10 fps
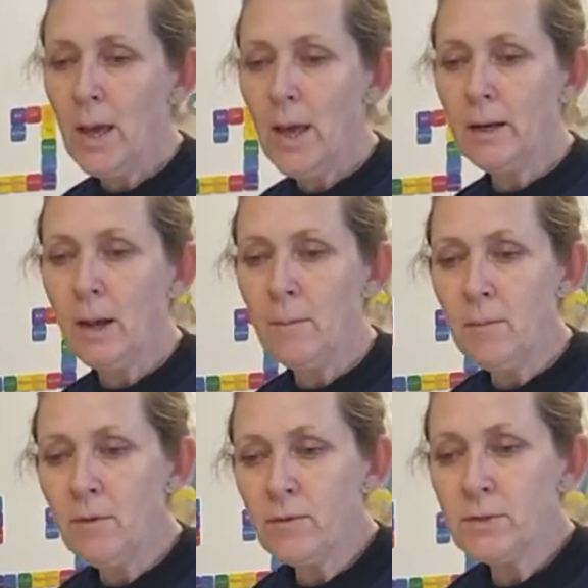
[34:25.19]
And our
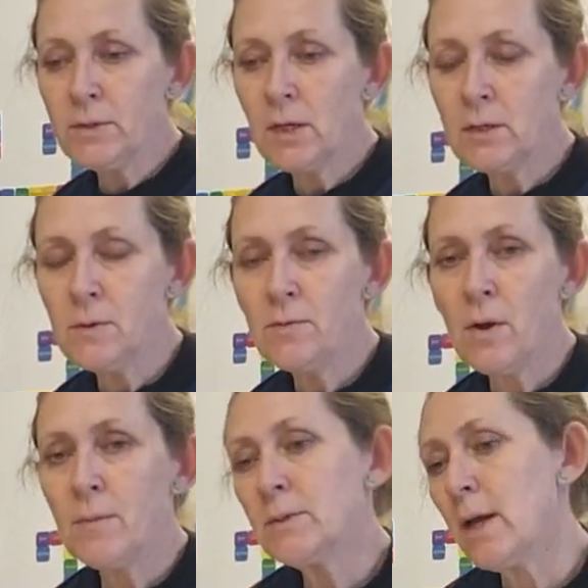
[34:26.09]
memory verse is going to be
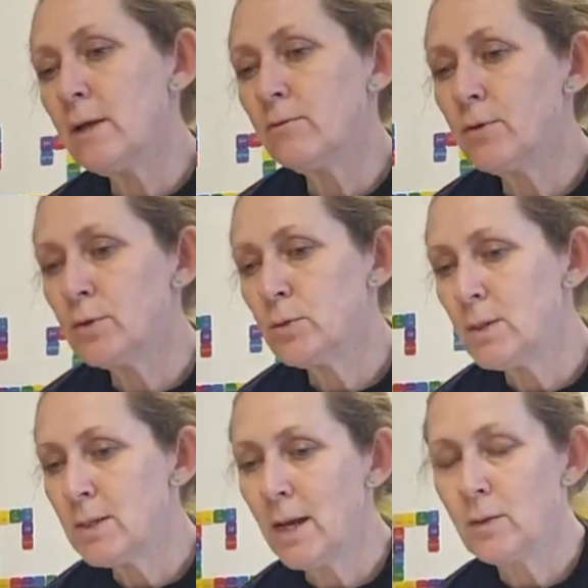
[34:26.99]
Romans 8 verse
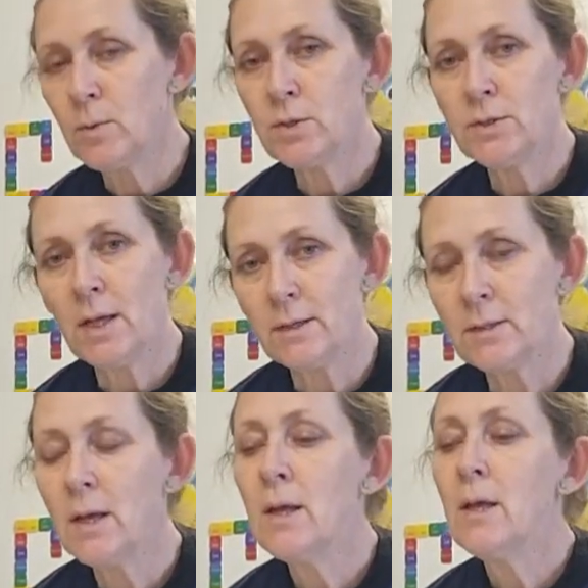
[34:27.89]
28, which says